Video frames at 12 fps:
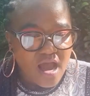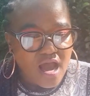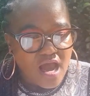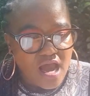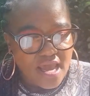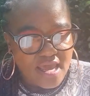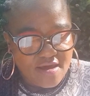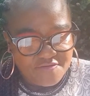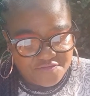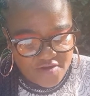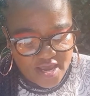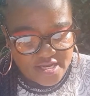I have
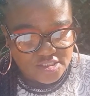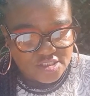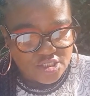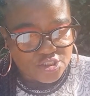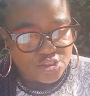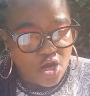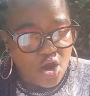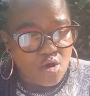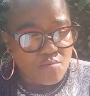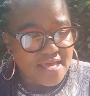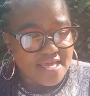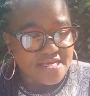faced
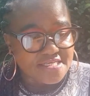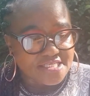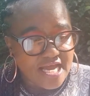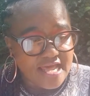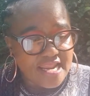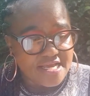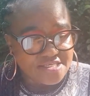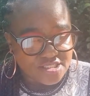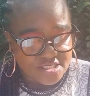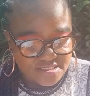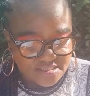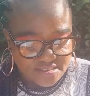so many
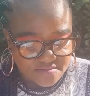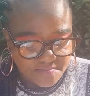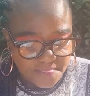challenges.